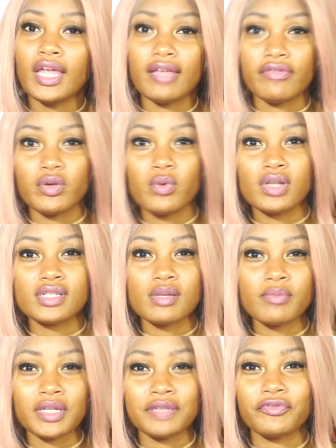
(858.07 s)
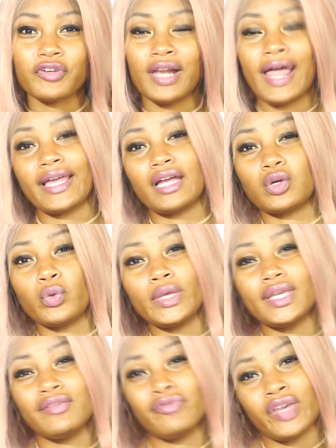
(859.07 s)
if you want something for like a
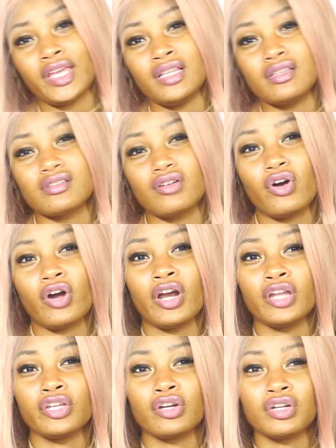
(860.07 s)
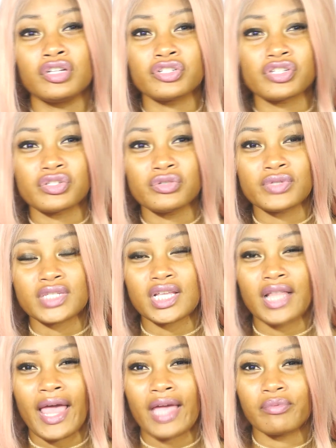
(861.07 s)
quick event or you're gonna just use
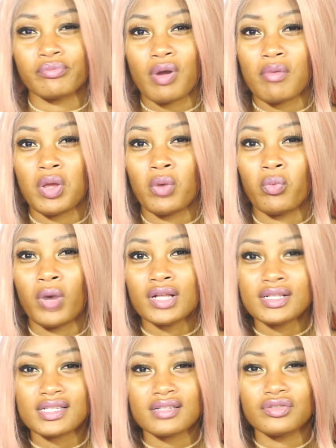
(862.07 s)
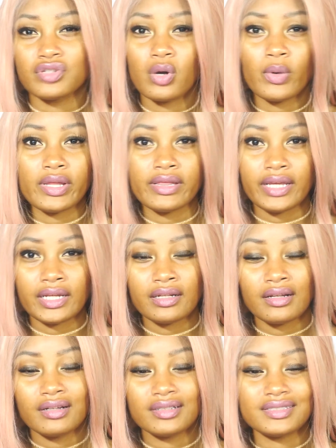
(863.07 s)
it like probably once now and
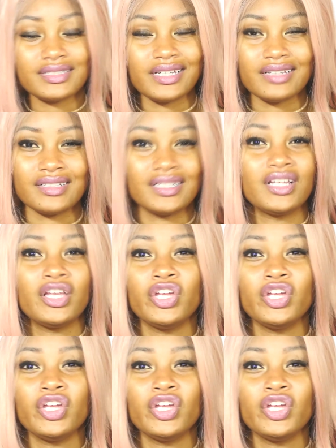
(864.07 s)
then then